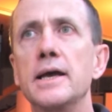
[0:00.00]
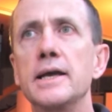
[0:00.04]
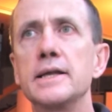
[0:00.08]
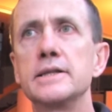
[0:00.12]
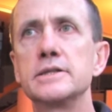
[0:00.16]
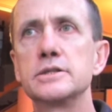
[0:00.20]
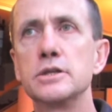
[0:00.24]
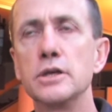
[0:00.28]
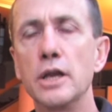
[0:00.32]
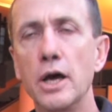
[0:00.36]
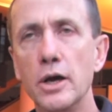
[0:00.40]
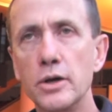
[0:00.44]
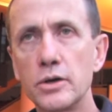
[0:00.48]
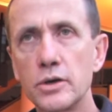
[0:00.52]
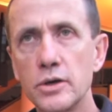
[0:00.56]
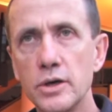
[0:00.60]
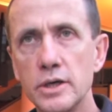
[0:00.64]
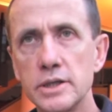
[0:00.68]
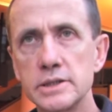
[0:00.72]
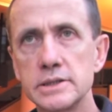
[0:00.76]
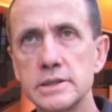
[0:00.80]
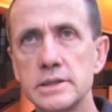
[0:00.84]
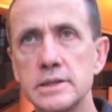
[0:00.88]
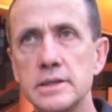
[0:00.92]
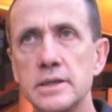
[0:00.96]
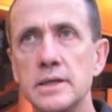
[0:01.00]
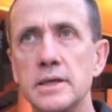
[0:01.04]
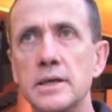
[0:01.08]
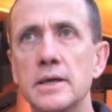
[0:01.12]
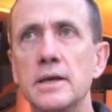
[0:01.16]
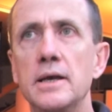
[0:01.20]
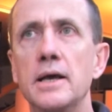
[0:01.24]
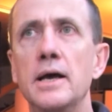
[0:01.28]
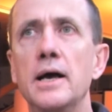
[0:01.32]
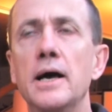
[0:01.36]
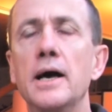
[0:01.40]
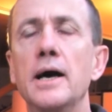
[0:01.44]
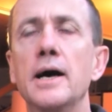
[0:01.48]
it's low cost,
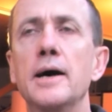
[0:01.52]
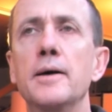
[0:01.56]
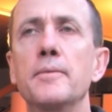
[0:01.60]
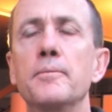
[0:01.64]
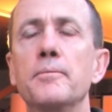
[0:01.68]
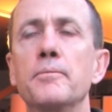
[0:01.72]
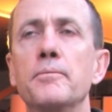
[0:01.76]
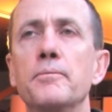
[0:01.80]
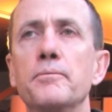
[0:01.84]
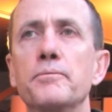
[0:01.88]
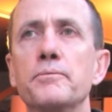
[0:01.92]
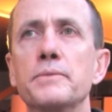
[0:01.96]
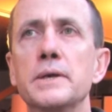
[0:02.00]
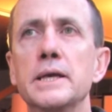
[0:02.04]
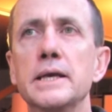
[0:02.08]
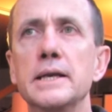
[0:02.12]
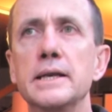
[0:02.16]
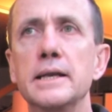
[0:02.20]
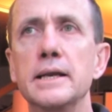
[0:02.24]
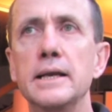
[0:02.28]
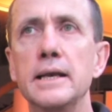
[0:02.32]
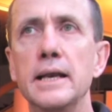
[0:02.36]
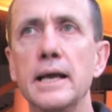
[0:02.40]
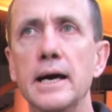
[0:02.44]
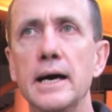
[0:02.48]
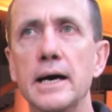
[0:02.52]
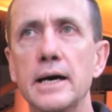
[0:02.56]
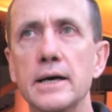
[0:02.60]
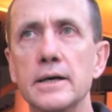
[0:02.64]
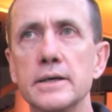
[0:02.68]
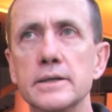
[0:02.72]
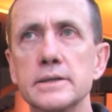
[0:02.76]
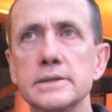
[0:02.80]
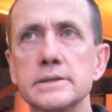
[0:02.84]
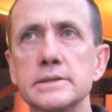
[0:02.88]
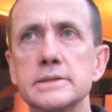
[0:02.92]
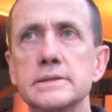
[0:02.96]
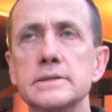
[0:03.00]
it
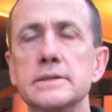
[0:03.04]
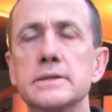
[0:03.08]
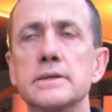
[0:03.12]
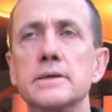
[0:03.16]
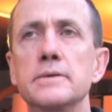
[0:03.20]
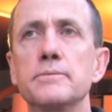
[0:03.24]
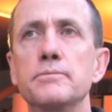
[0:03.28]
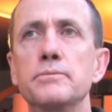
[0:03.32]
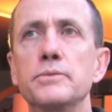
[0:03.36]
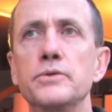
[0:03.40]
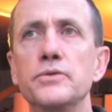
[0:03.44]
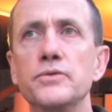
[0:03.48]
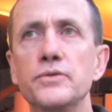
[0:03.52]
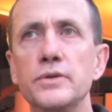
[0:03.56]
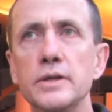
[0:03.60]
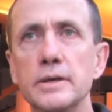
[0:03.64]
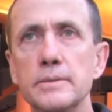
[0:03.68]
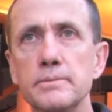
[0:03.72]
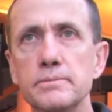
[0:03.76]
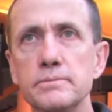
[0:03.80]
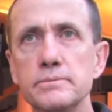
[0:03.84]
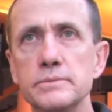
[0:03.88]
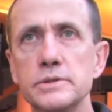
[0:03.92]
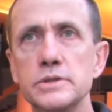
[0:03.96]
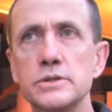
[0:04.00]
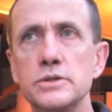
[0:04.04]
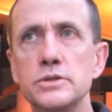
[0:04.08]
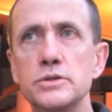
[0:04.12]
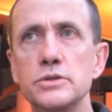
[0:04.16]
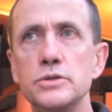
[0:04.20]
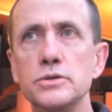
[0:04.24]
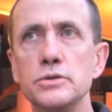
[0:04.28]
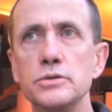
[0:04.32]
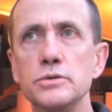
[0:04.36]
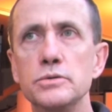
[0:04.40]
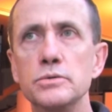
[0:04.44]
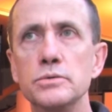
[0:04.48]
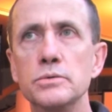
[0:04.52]
allows museums
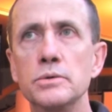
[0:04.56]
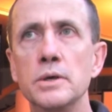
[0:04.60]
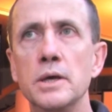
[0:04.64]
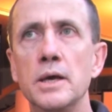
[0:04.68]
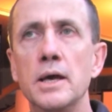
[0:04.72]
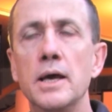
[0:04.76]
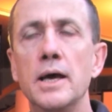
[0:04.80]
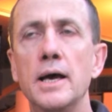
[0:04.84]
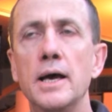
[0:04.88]
to